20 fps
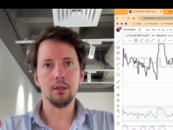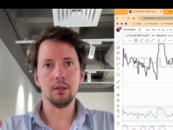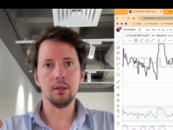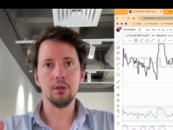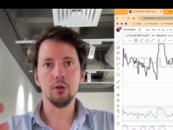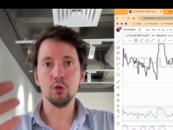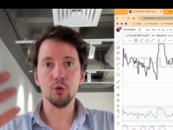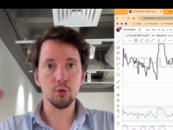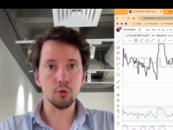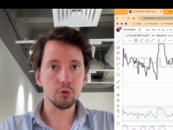
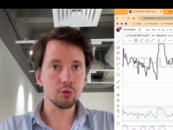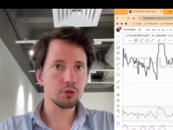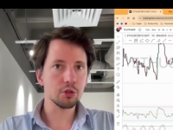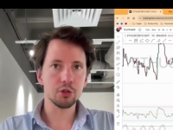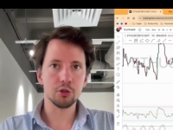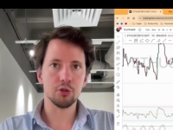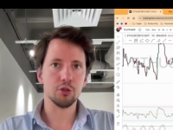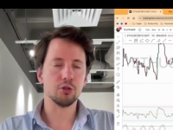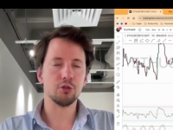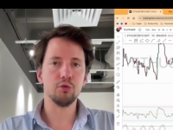launch
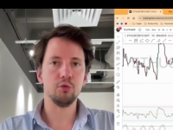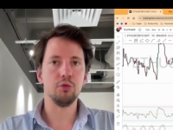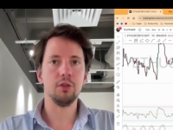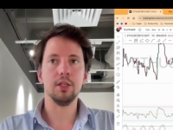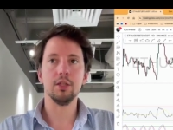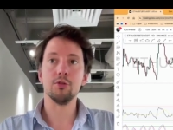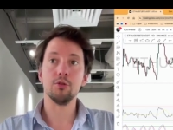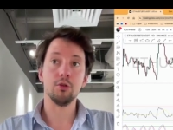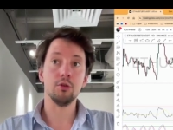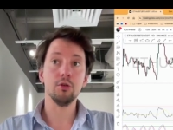just 2
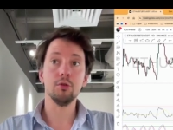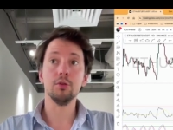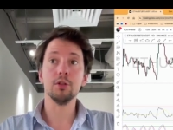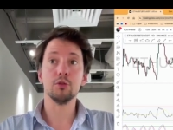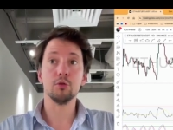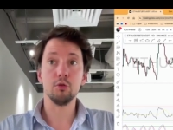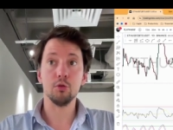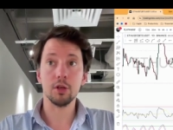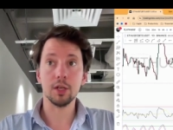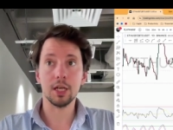days ago. And so
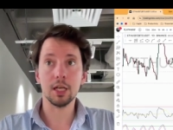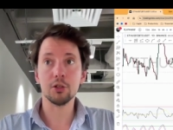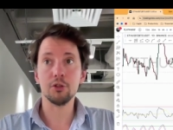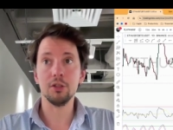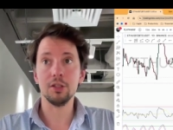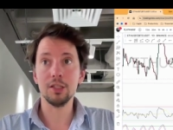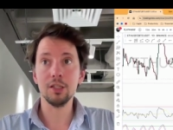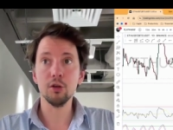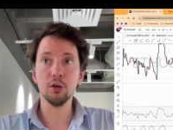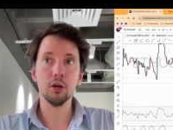you can actually
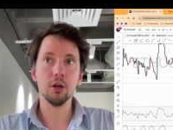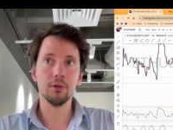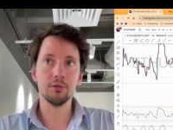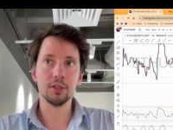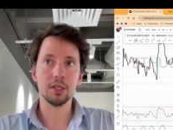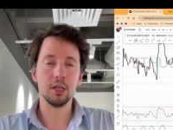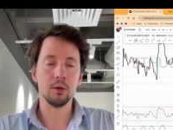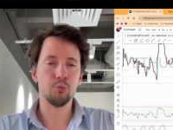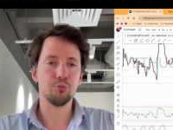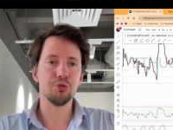see a lot of
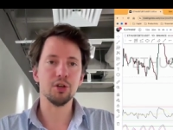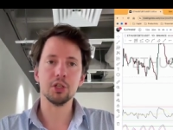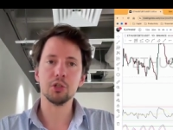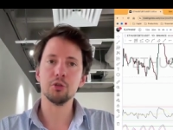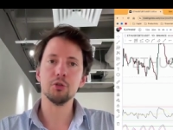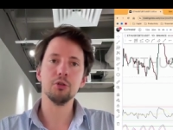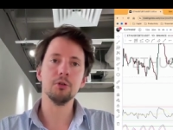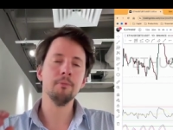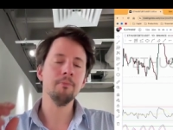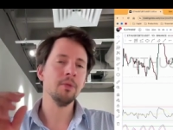selling
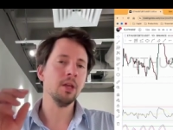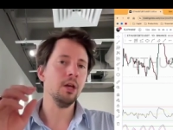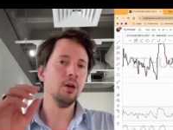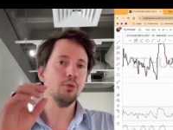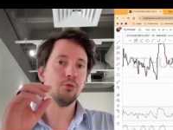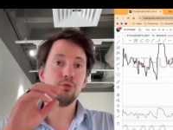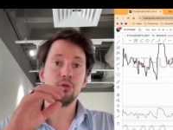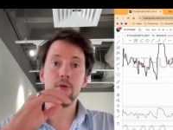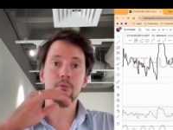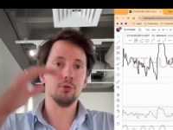pressure
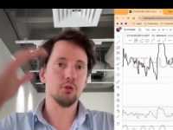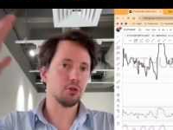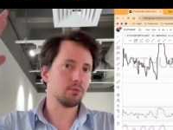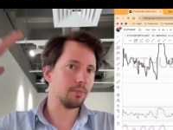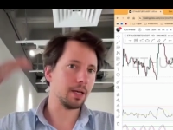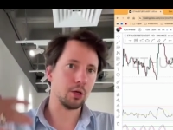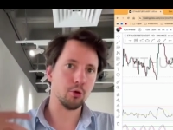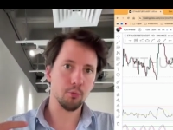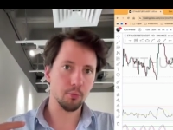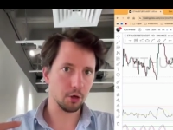from just
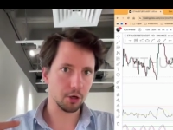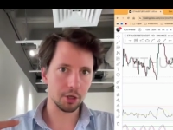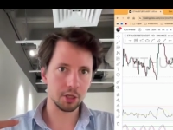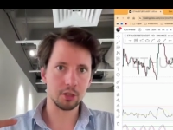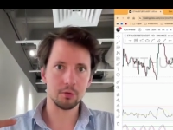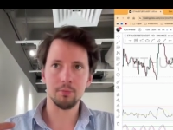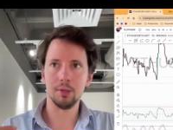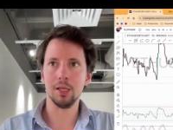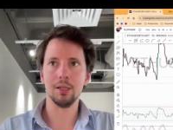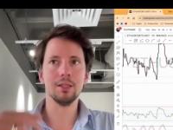macro markets
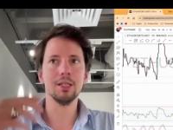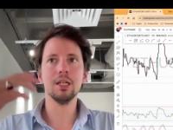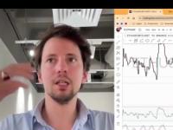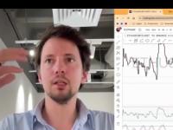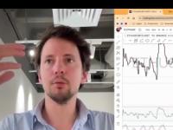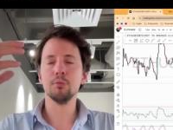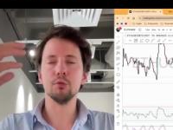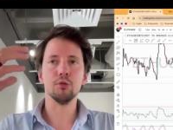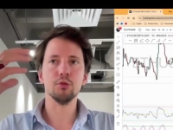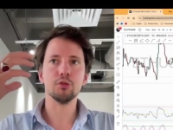being down,
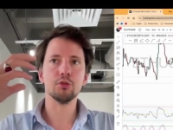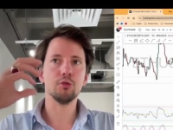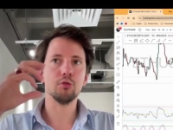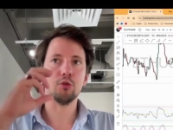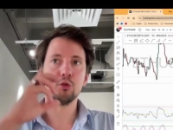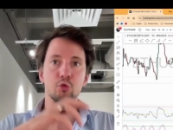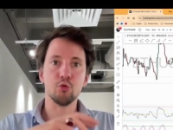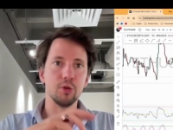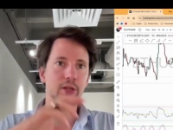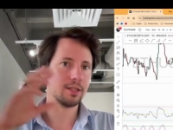but also the
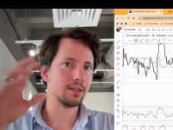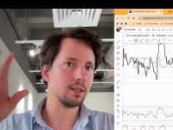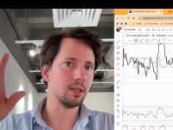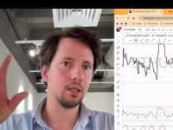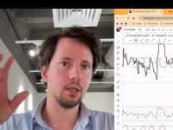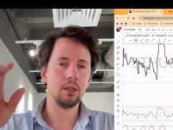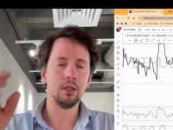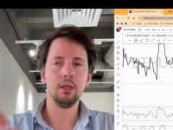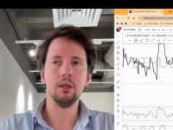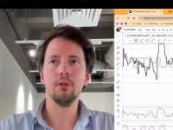
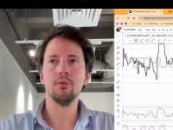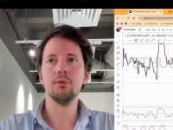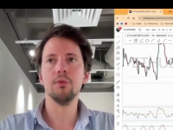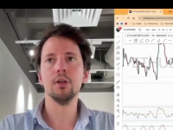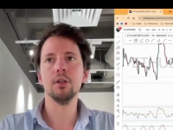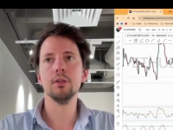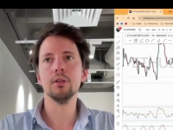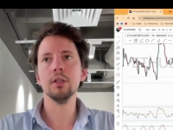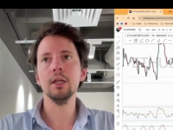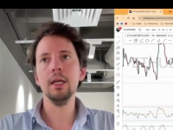Grayscale ETH
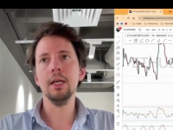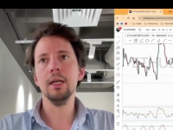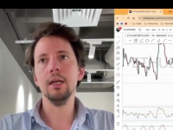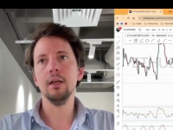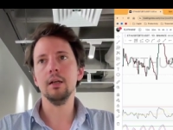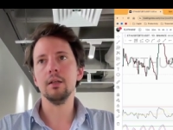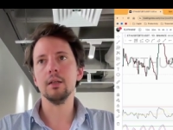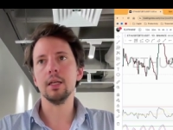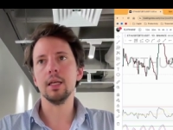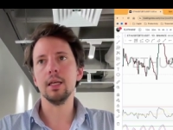fund
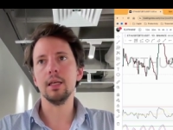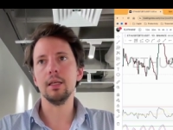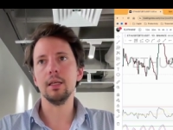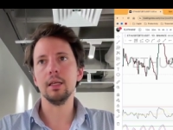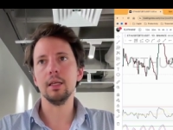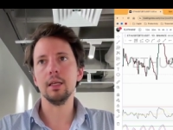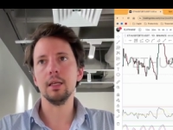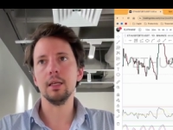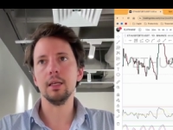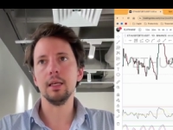
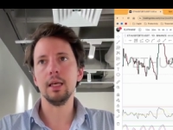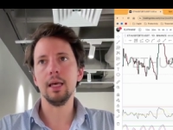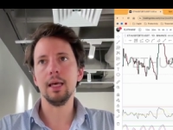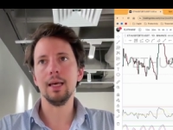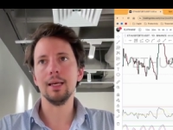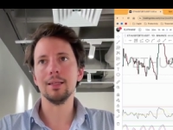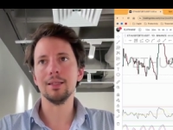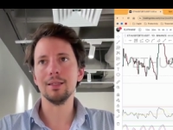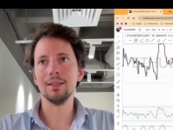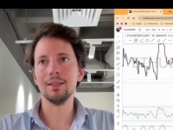getting
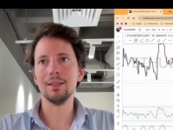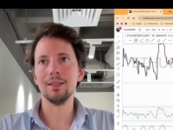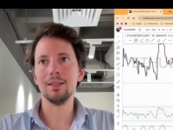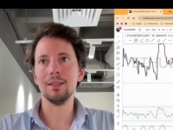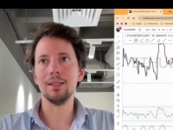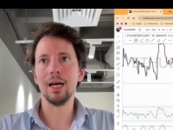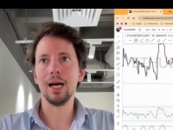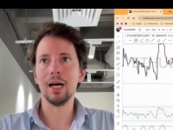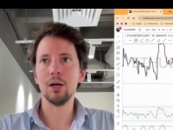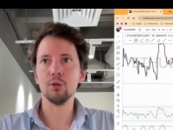exited
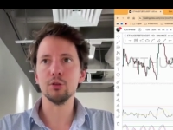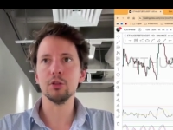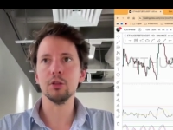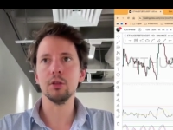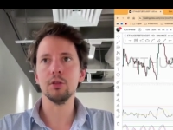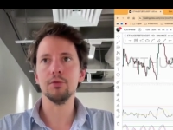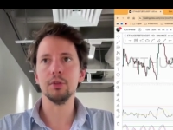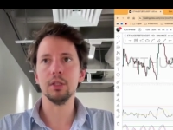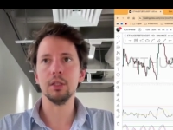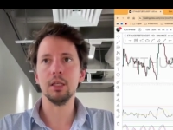out
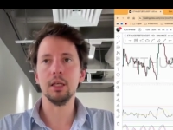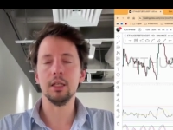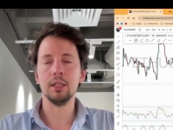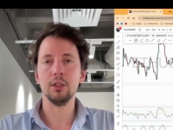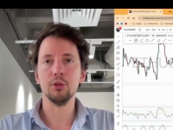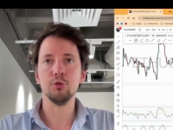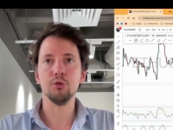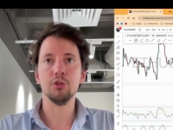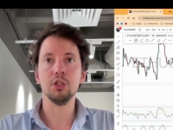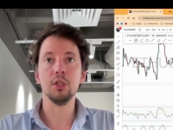of and
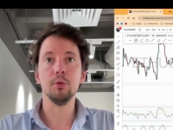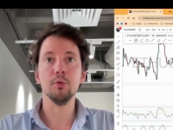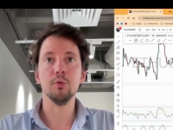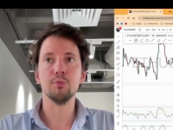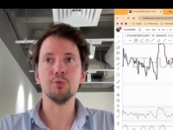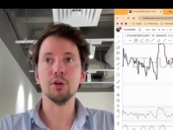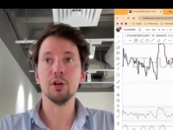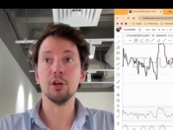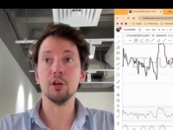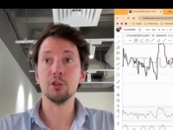into cheaper
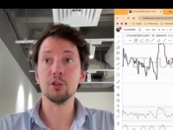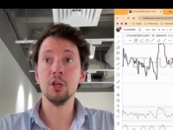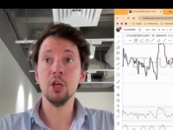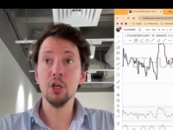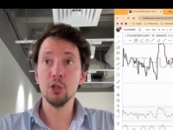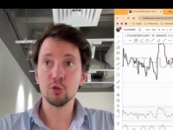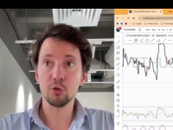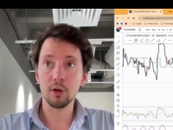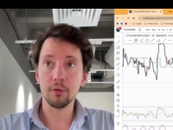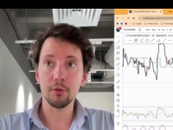products.
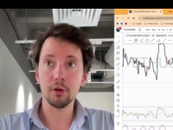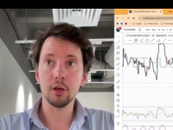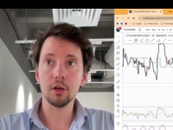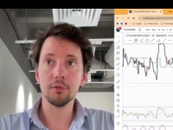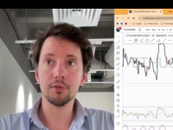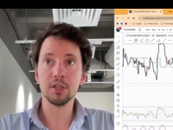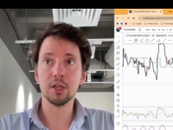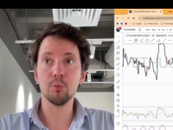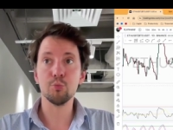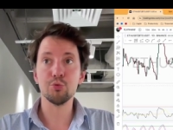So you have a lot of
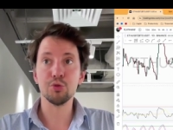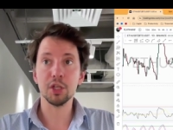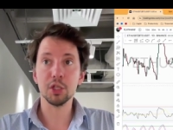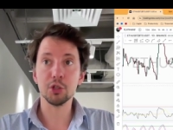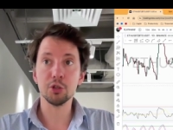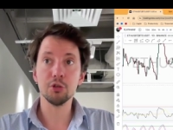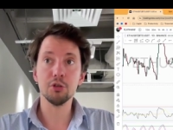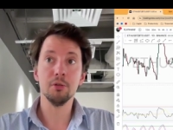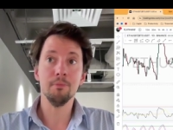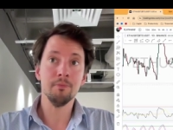sell
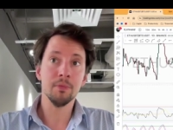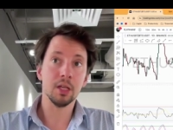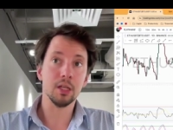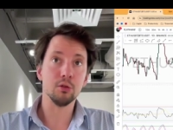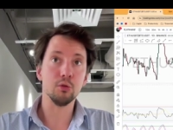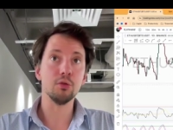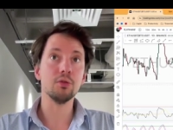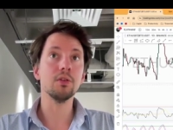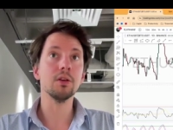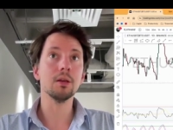pressure and
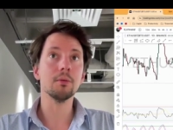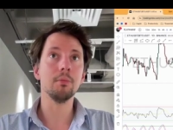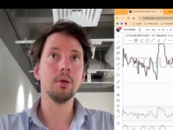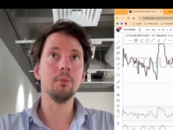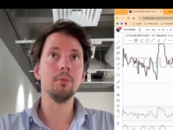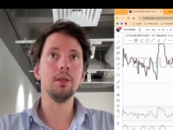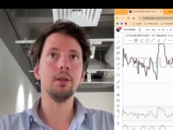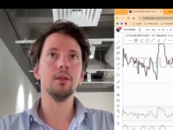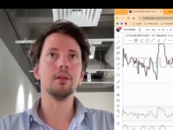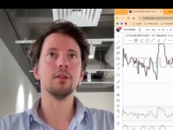you think
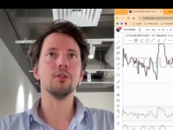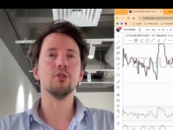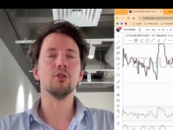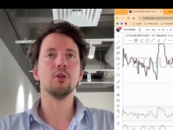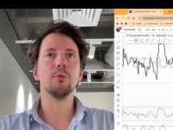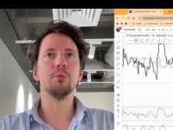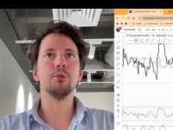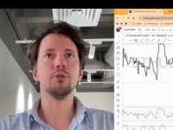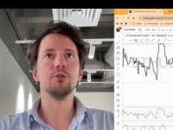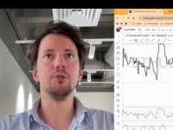maybe this is an
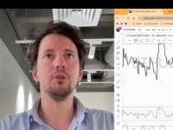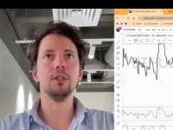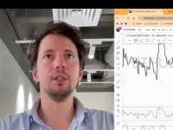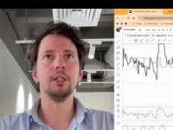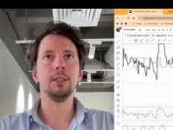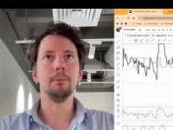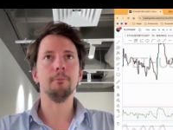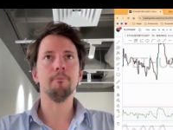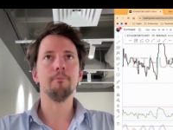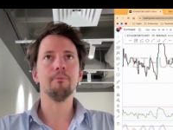opportunity.